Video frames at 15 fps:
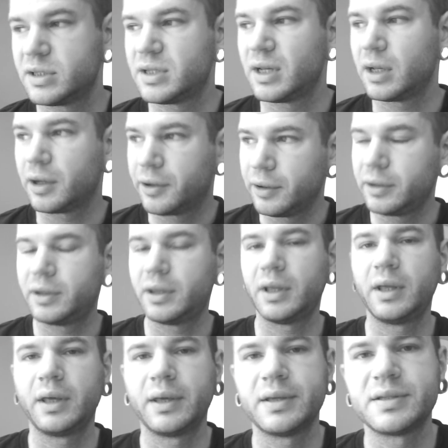Is it a good
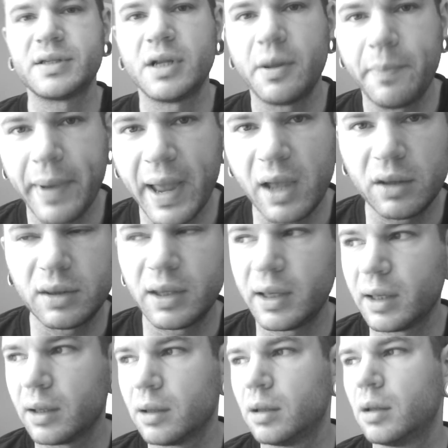thing? Is it a bad
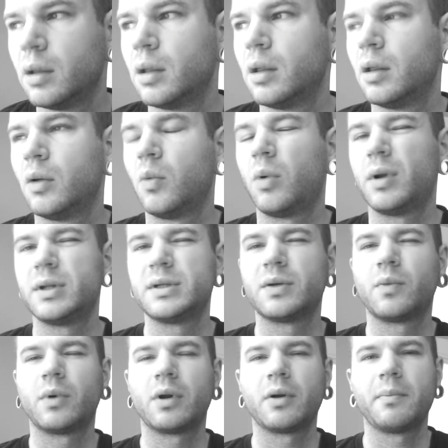thing? What is it,
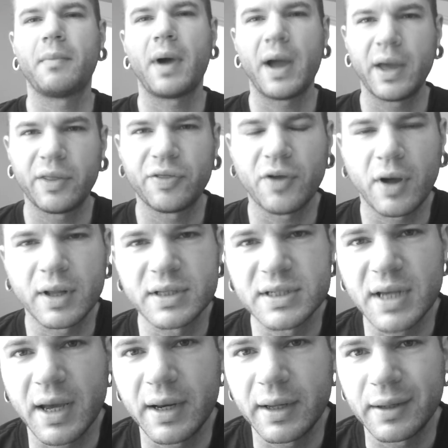What are my thoughts
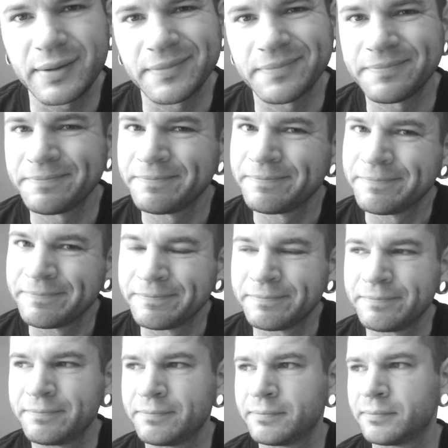on it?
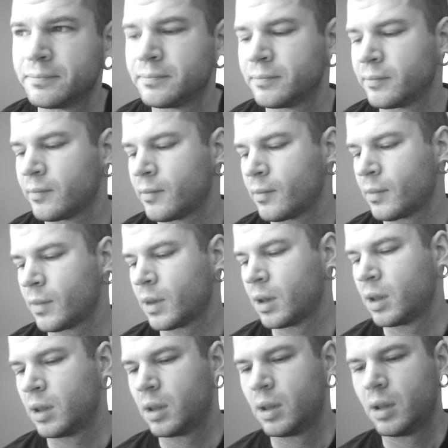Mm,
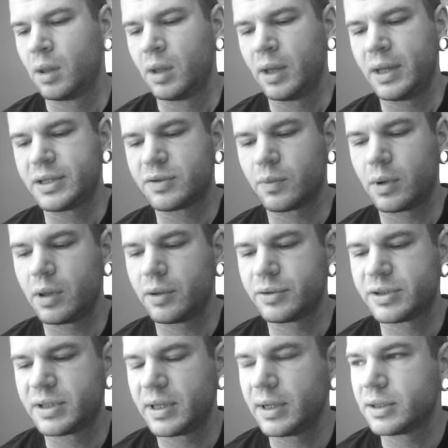it's one of
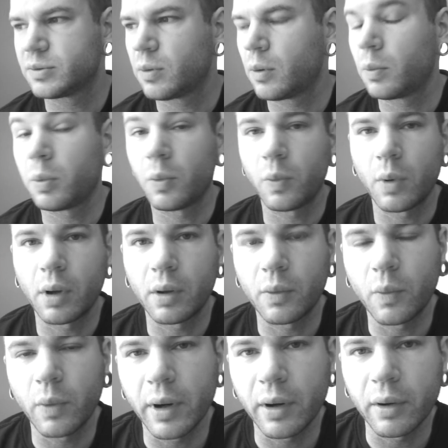those things where,
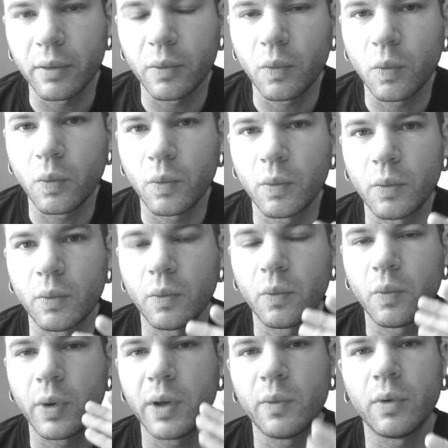where
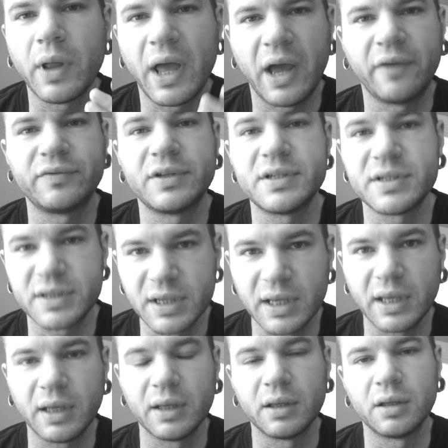we will have to
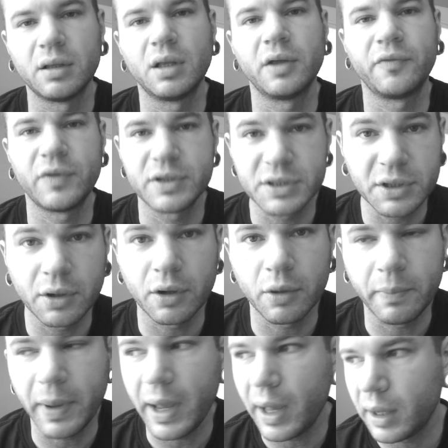see if it's good or
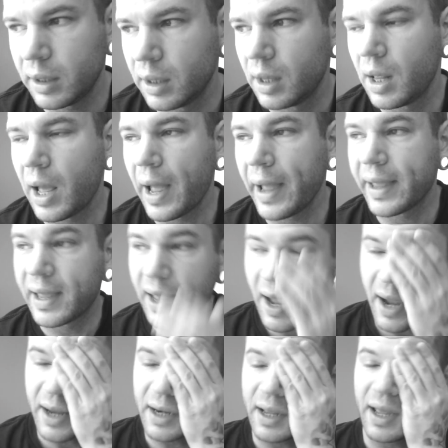bad. I
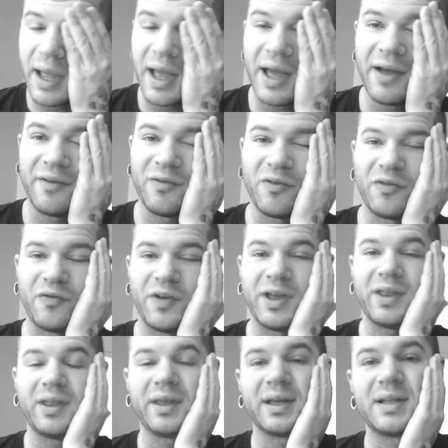kind of have a
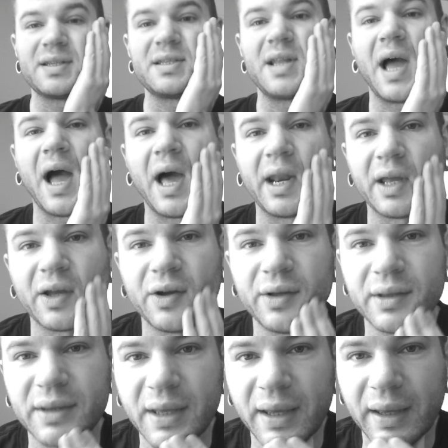feeling it's not a
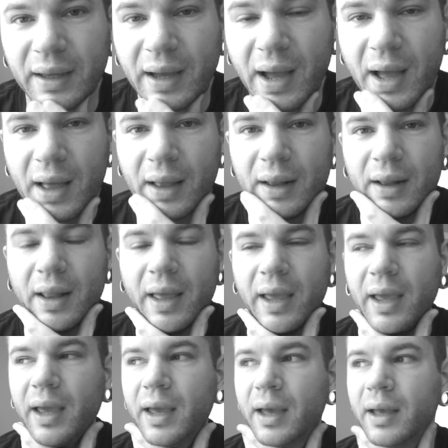good thing.
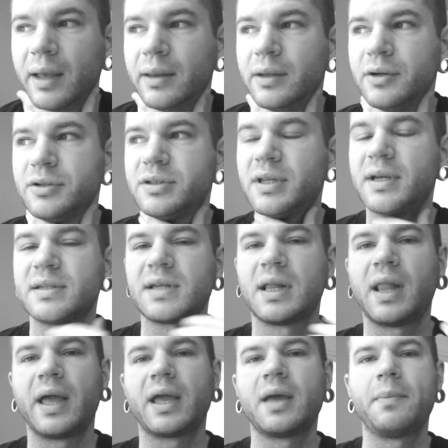And there's things I
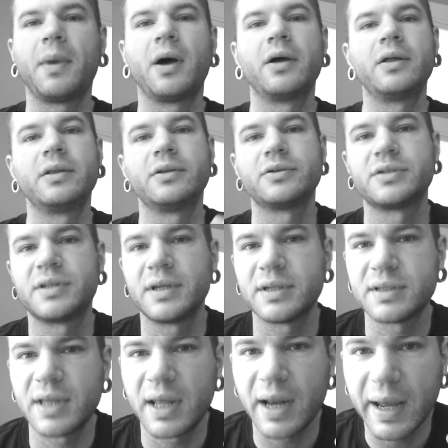like about it and there's
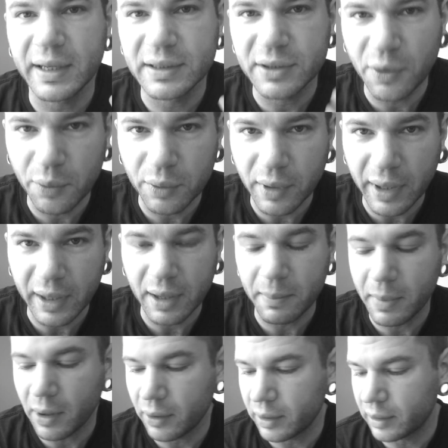things that I don't like
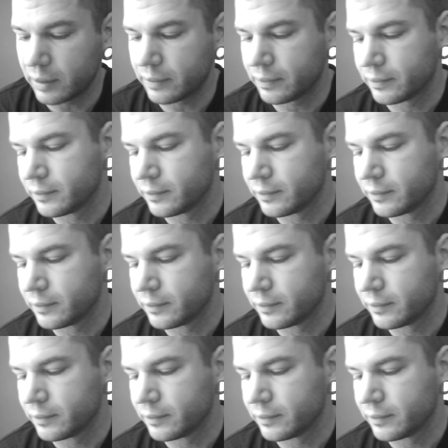about it.